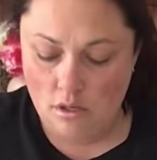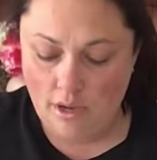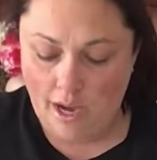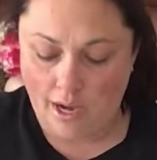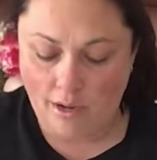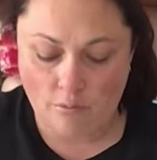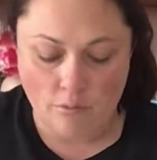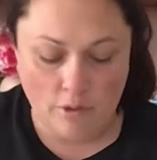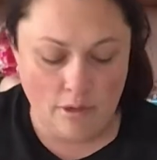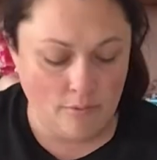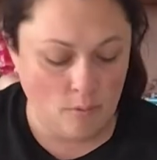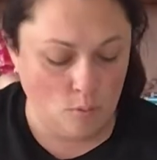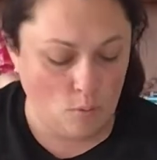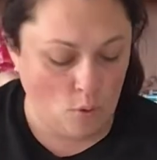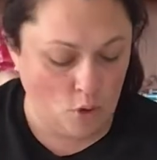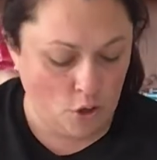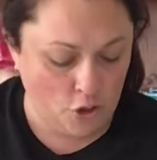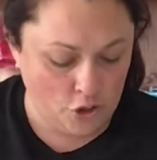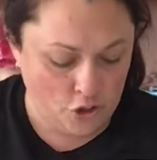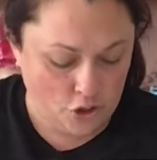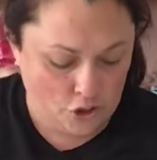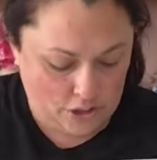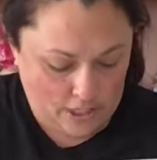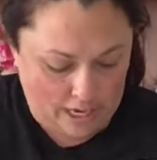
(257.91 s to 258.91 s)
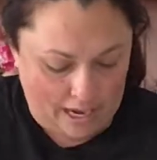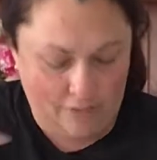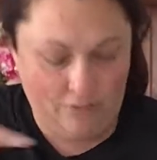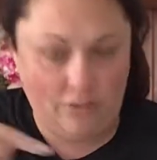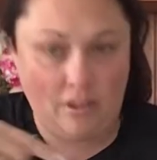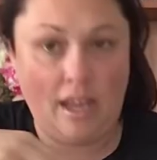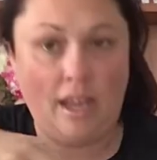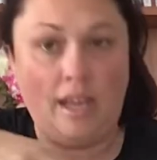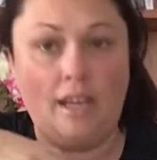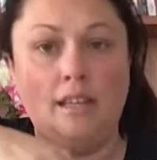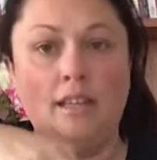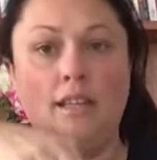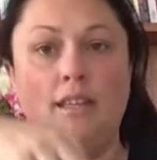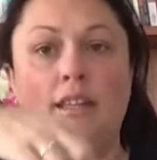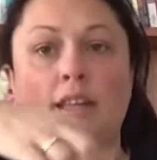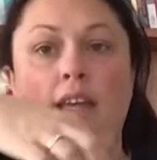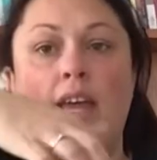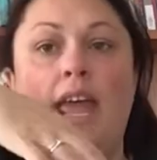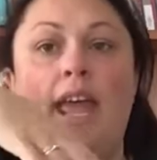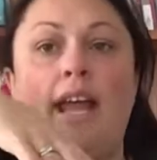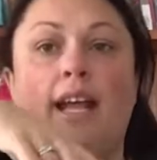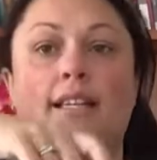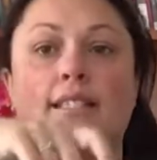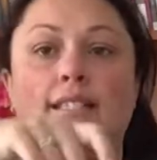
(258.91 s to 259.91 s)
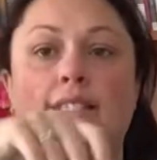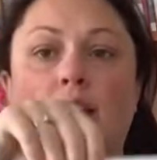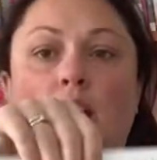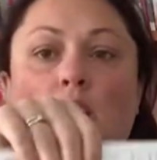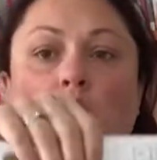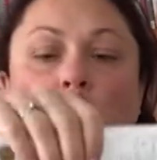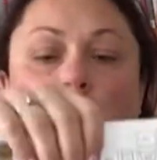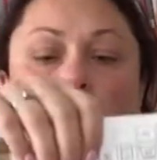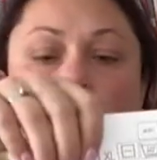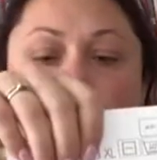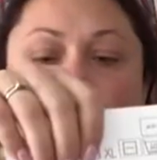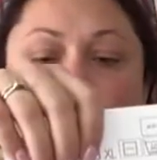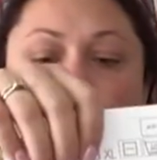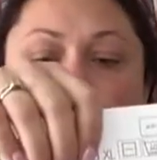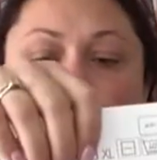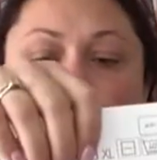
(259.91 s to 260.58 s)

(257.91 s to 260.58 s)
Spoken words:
and river washed, and then the XL.